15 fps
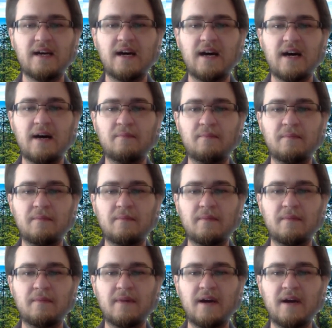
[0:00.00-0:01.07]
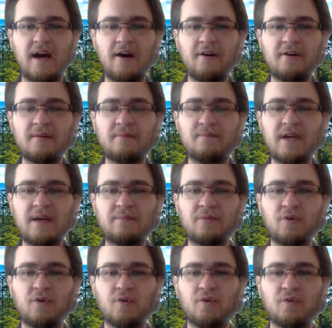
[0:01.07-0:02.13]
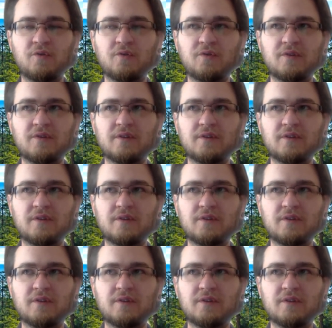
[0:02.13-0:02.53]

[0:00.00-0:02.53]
how can people